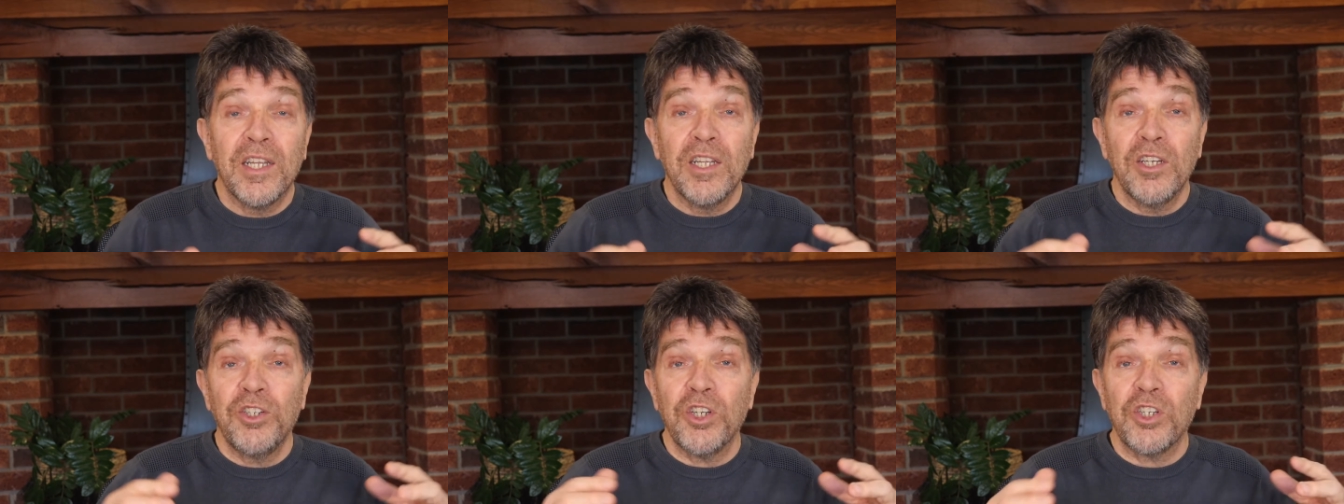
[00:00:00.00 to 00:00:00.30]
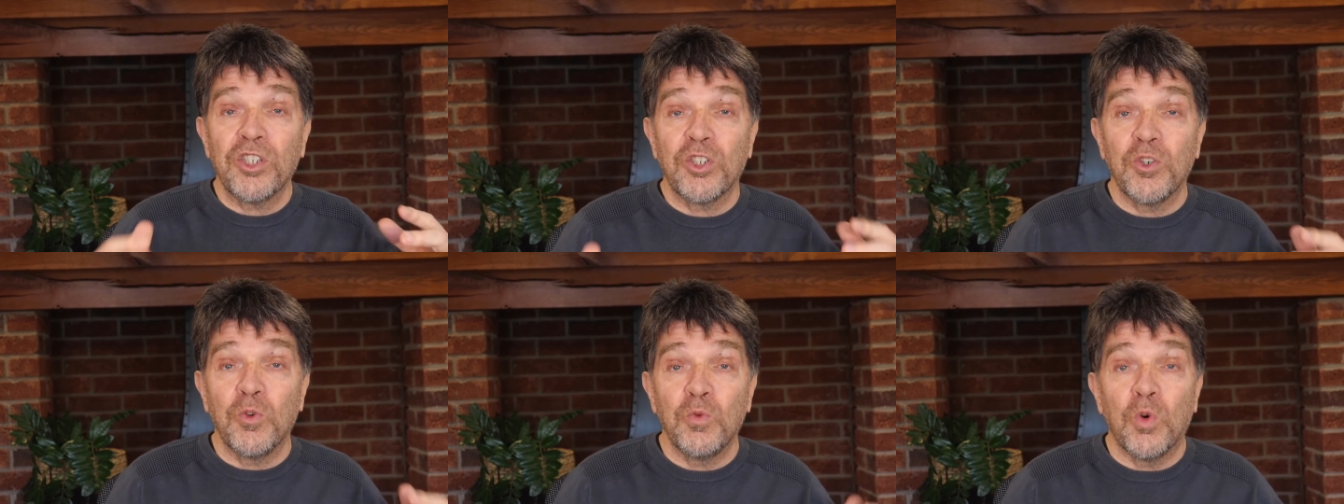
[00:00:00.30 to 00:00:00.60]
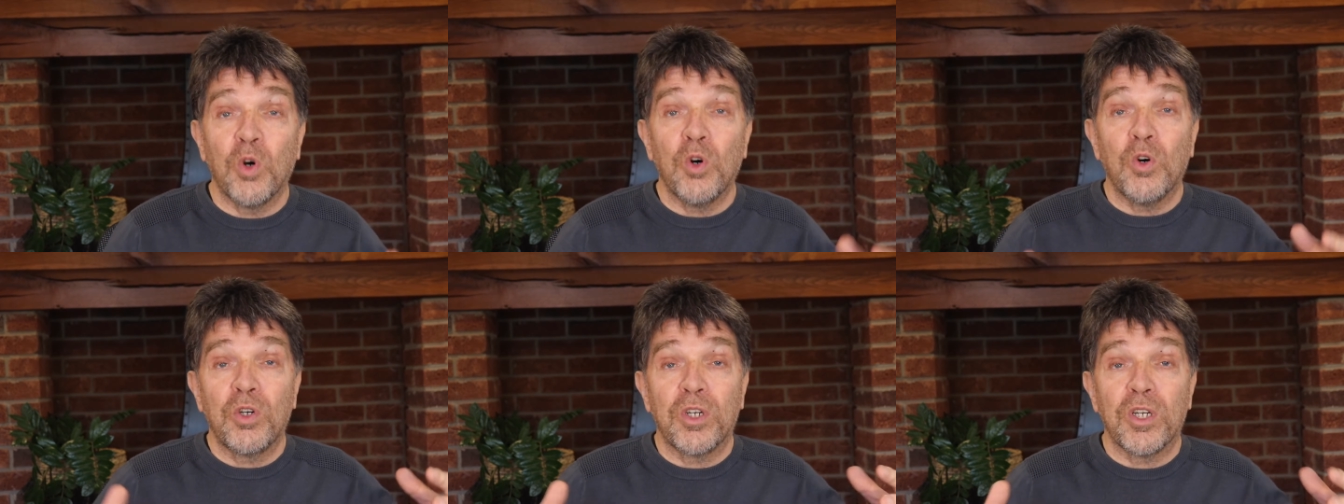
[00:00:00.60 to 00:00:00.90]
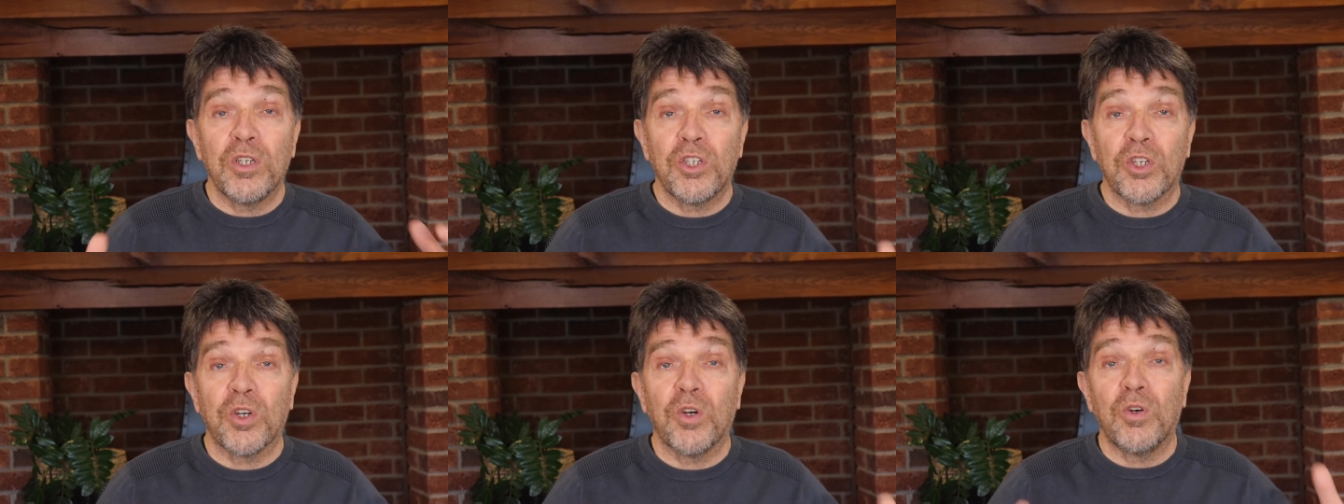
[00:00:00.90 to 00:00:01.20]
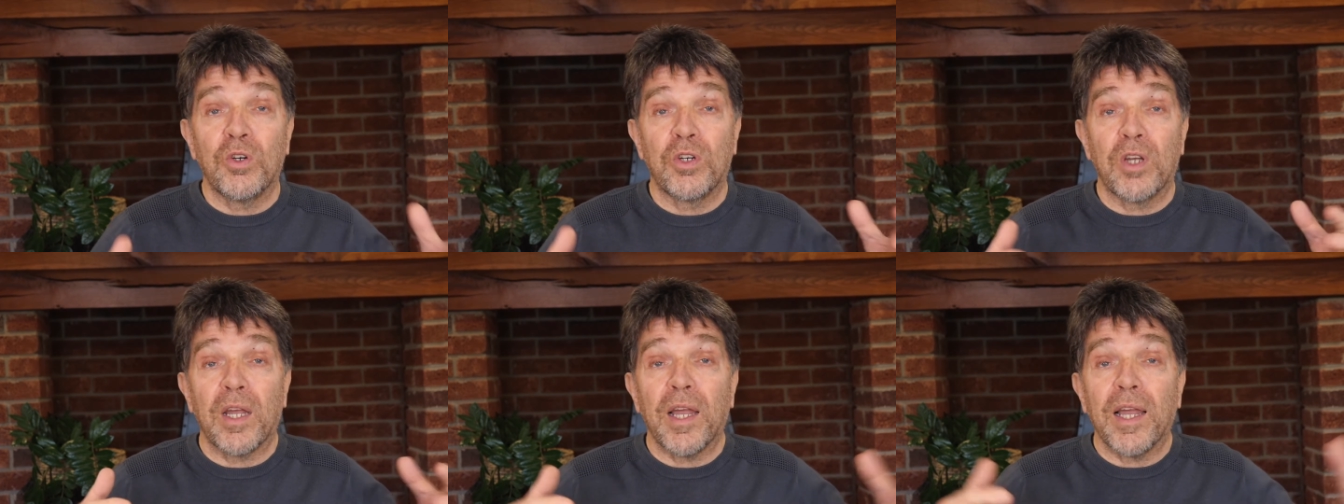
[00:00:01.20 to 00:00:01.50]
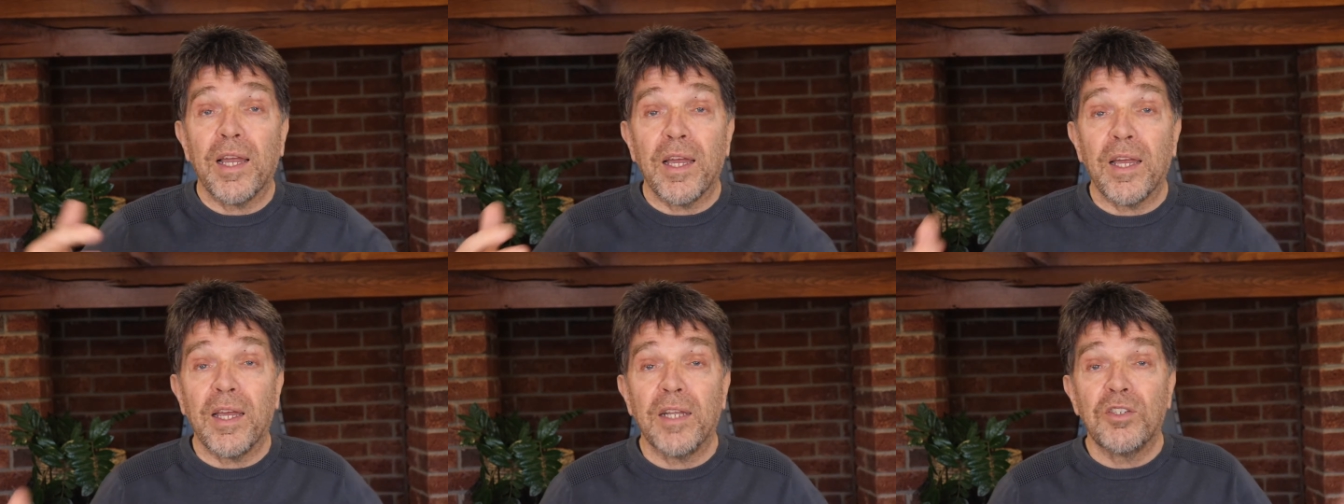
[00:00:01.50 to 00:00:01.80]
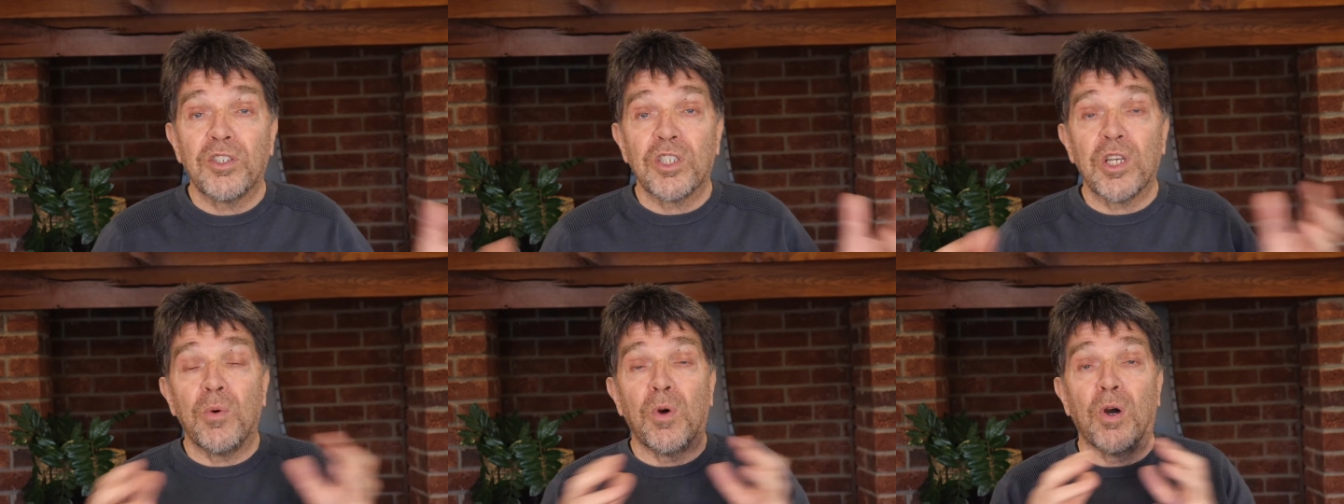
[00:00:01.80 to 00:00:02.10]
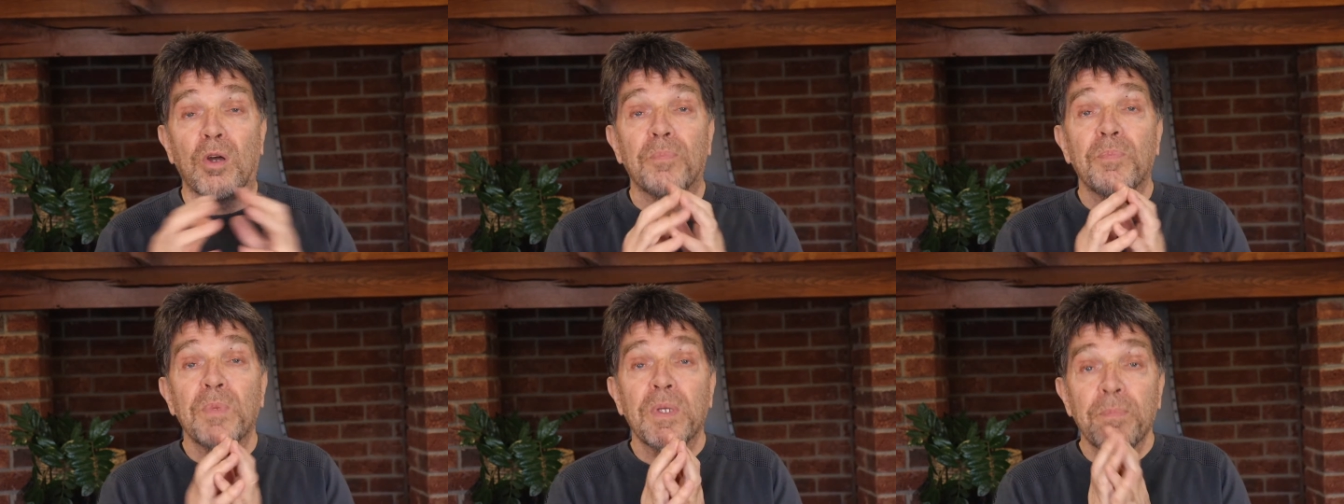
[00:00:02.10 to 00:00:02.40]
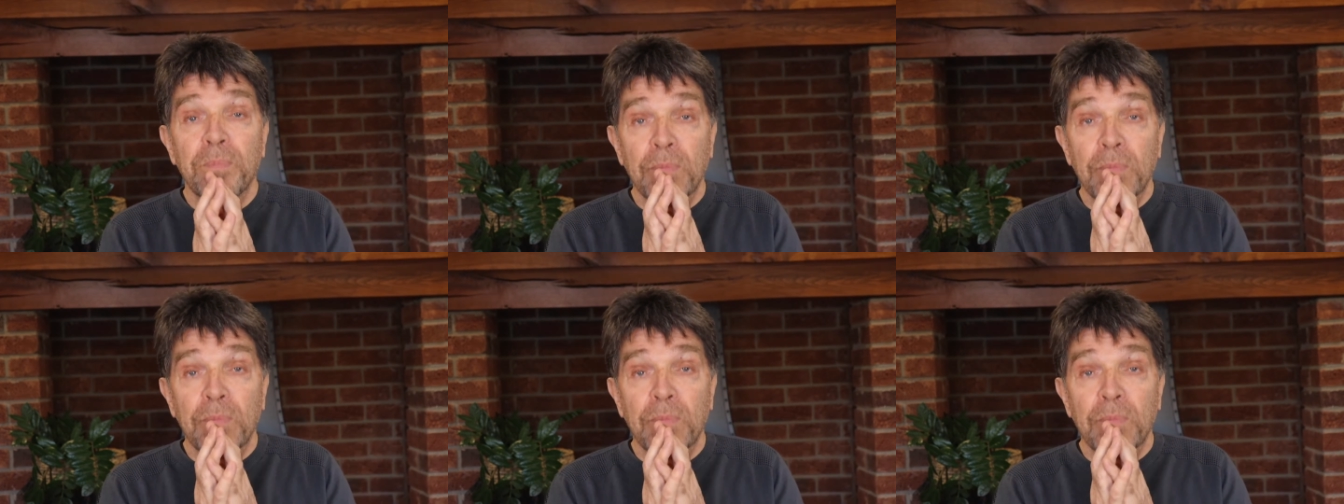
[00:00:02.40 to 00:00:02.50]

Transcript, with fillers: just to walk and talk and so on.